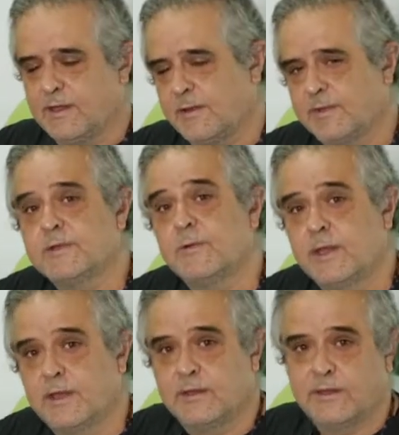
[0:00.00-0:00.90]
happens
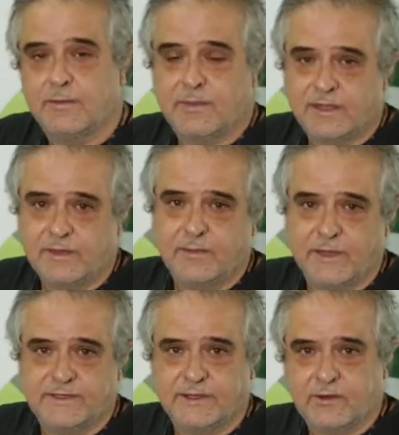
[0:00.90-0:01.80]
with the
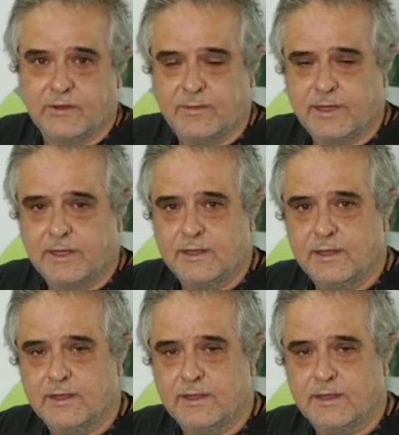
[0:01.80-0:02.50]
demand-based economy,